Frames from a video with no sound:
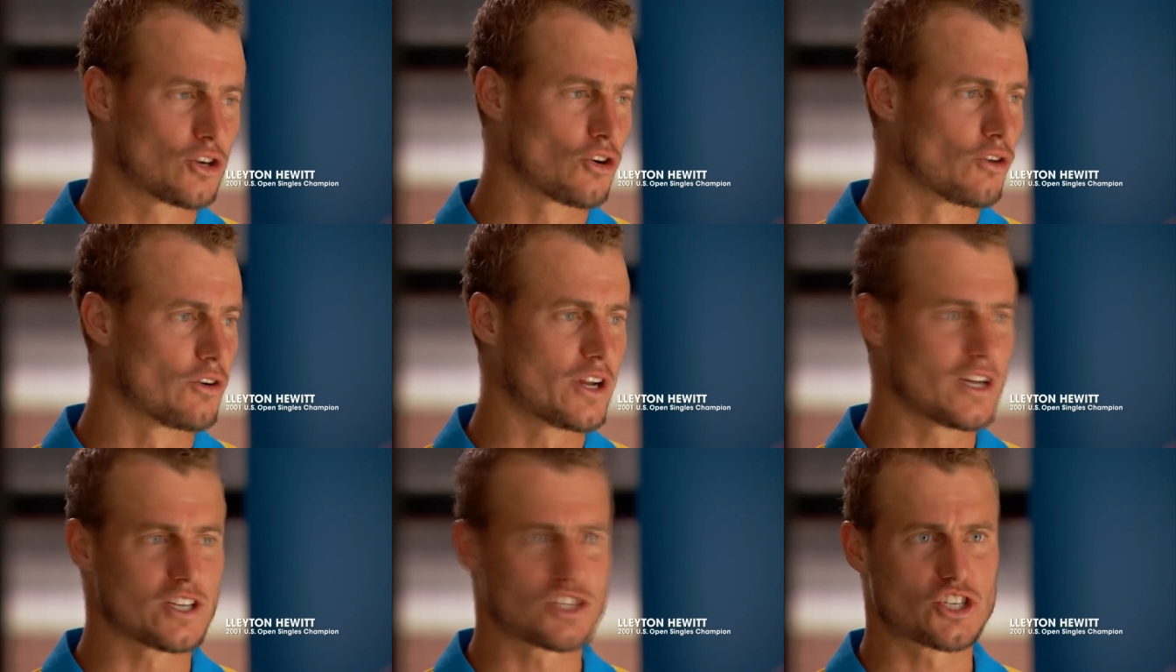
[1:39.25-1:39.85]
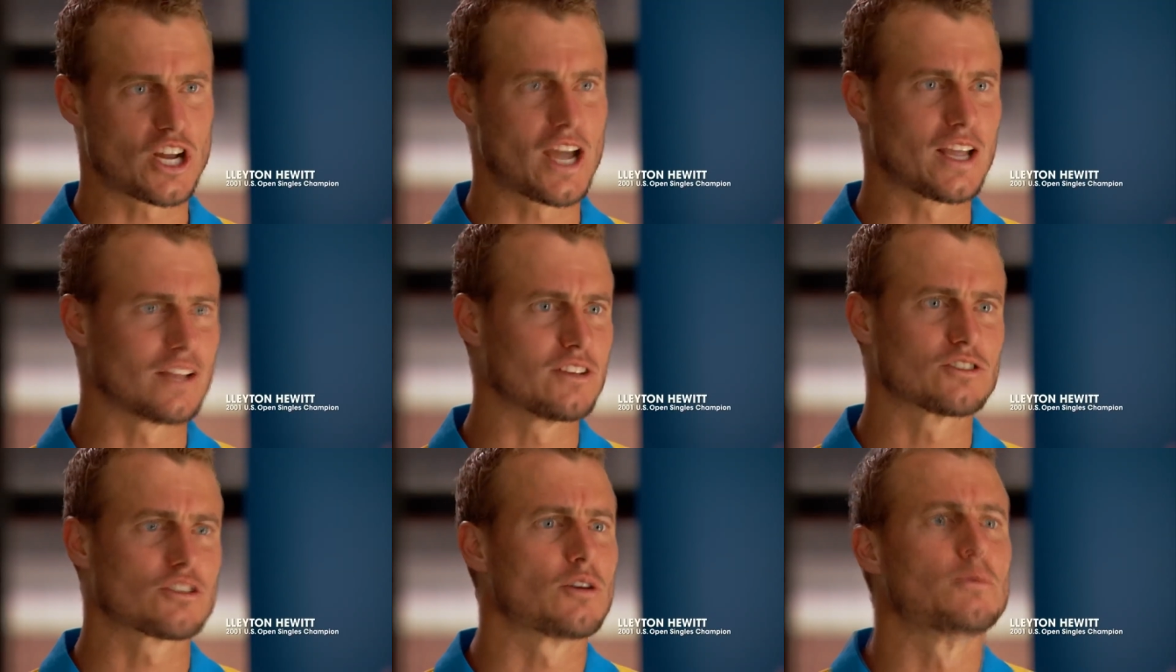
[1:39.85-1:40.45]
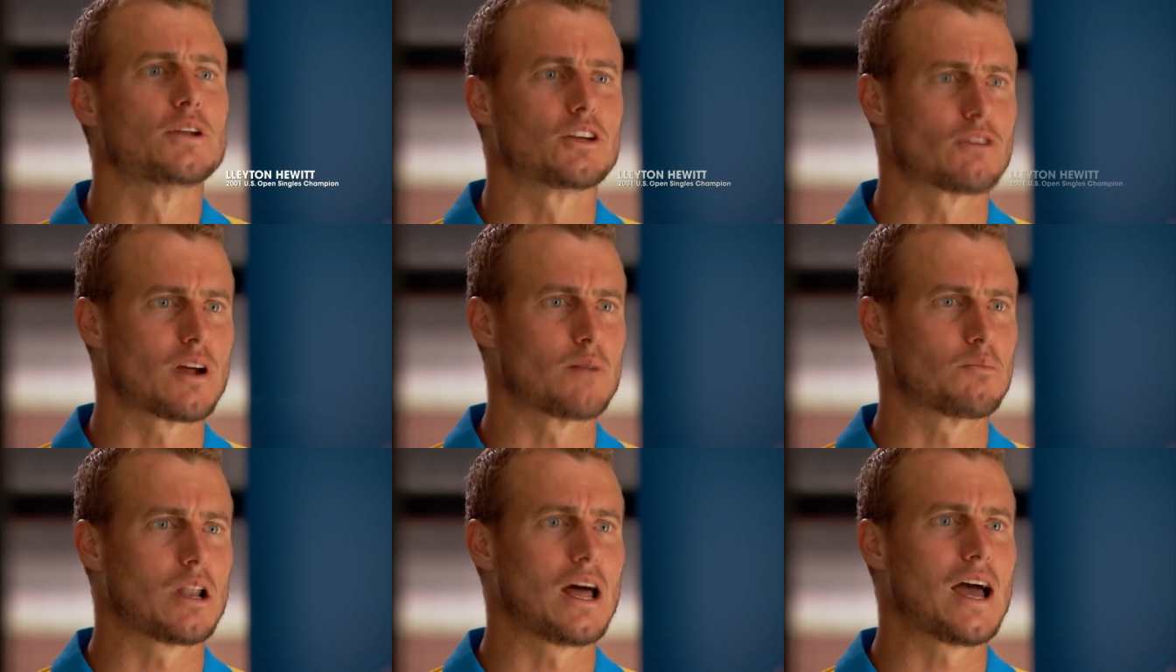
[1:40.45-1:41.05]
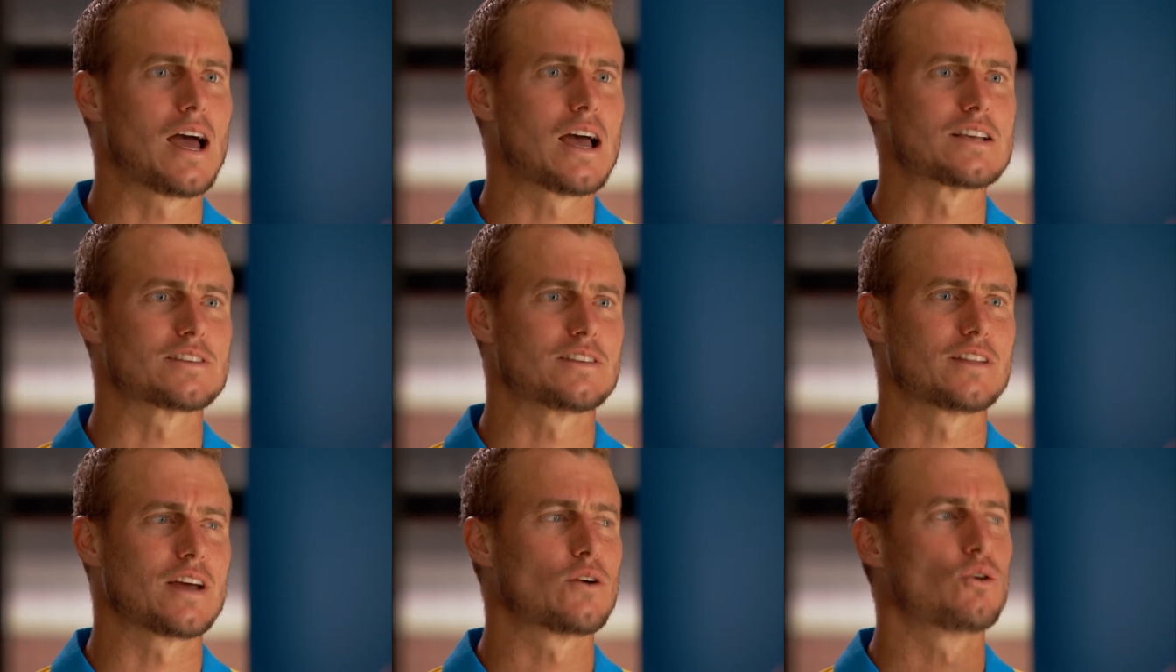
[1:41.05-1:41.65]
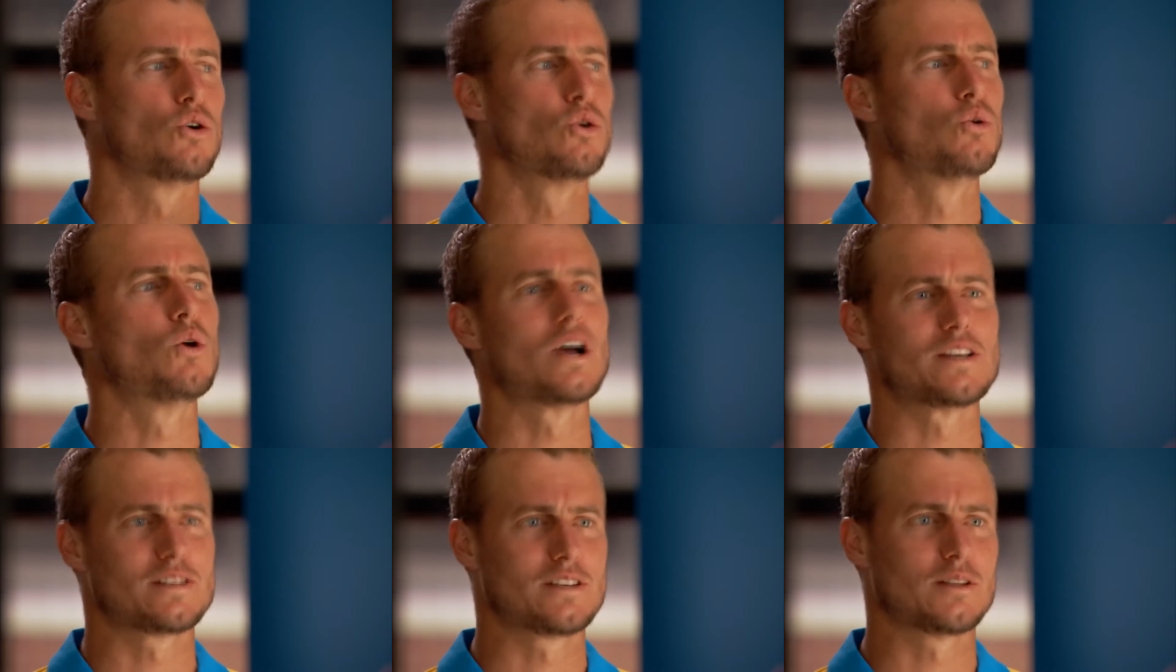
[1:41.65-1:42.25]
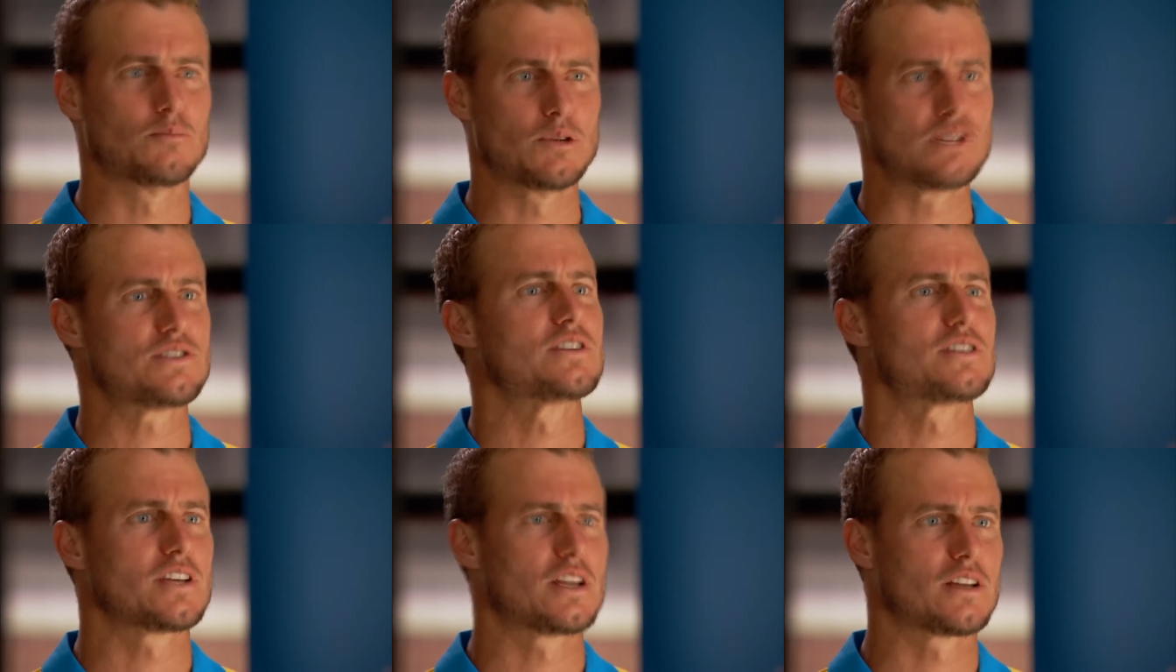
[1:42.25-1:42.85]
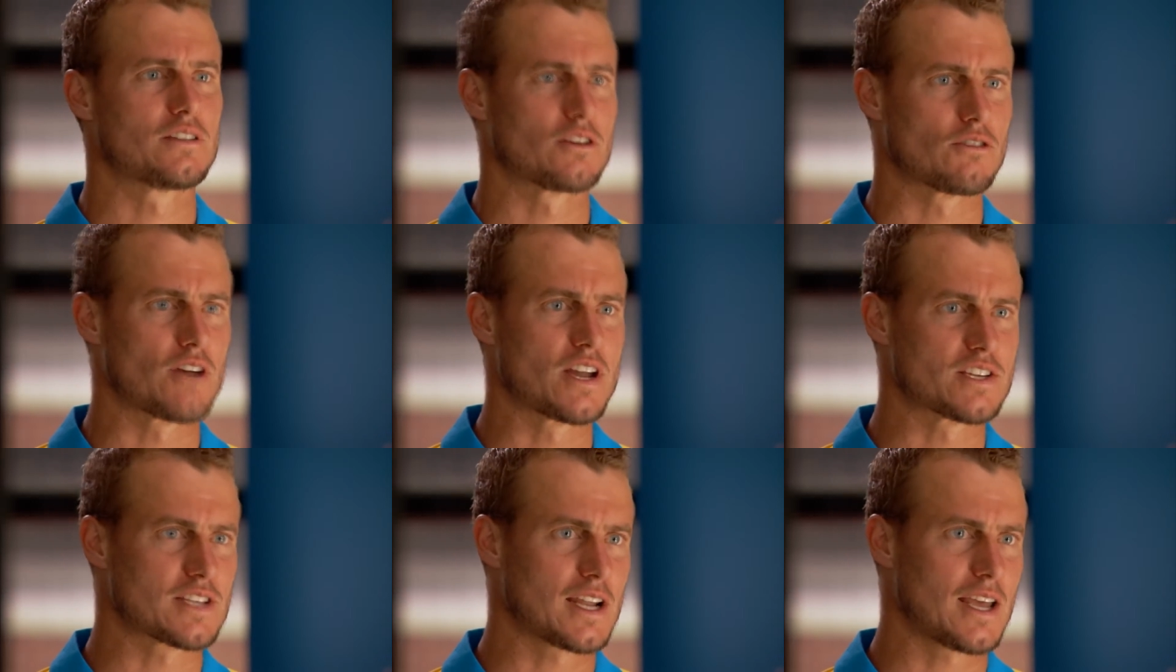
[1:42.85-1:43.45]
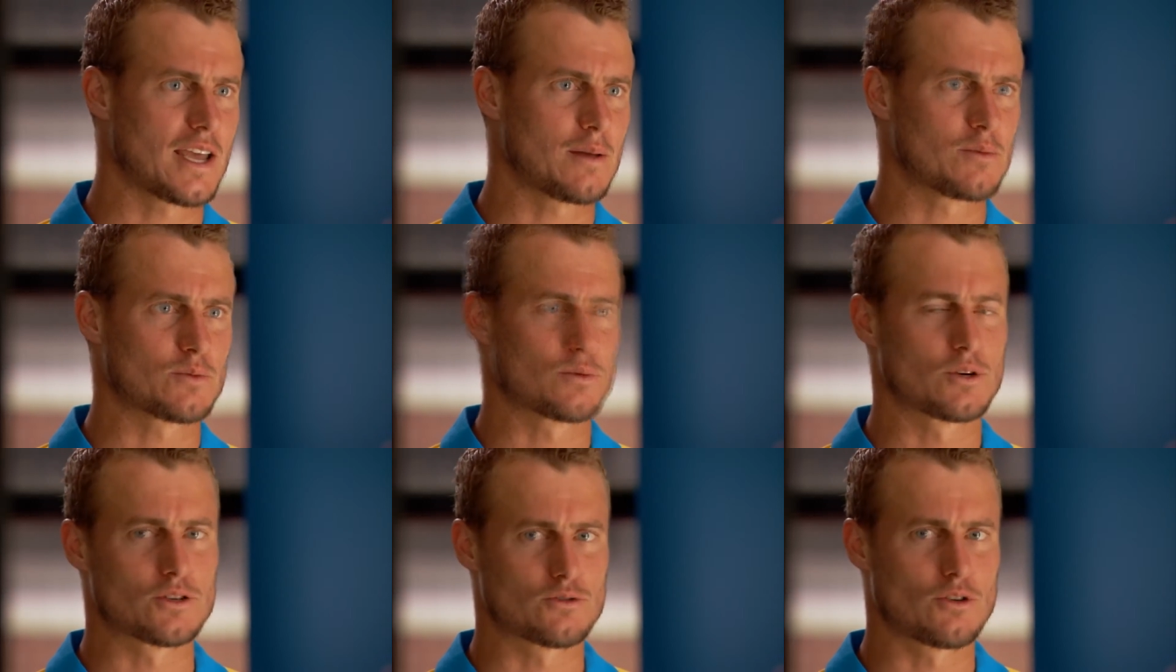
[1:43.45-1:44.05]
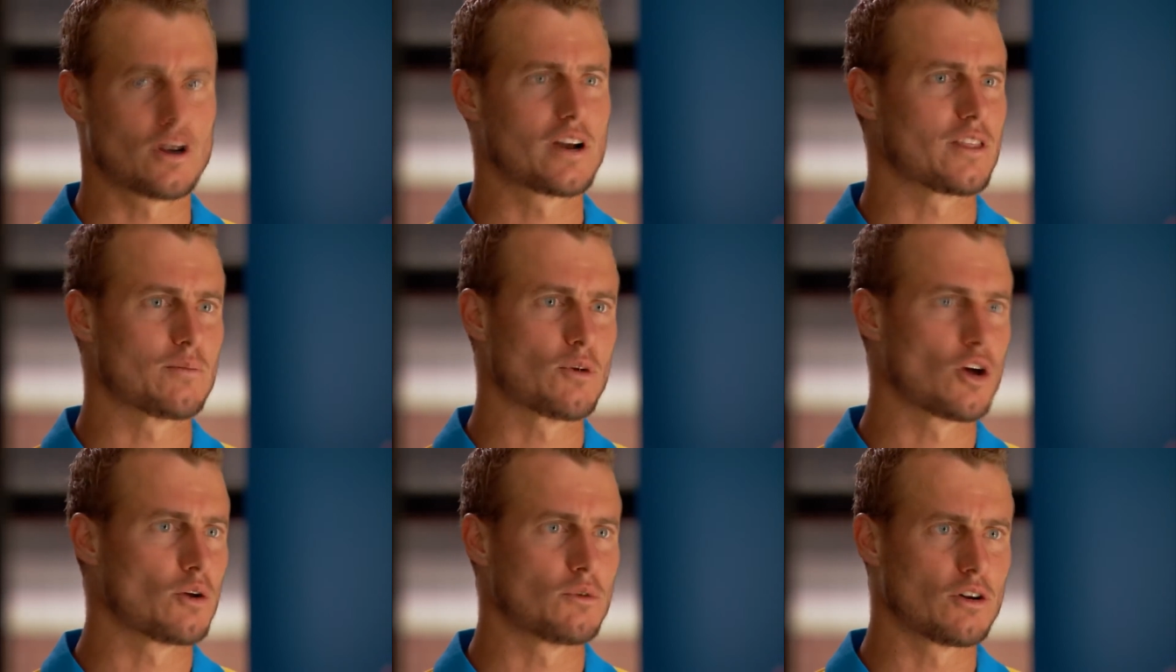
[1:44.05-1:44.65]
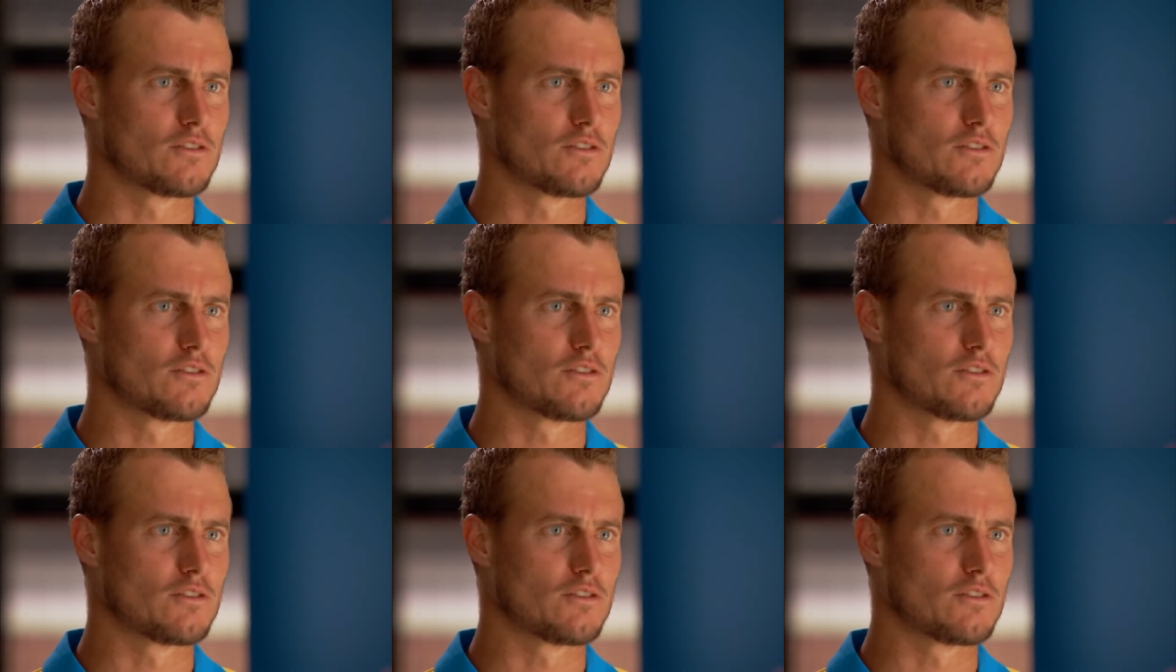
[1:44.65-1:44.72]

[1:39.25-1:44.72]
Courier, Chang, there were so many great players and they were always at the business end of the Grand Slams, whereas right at the moment,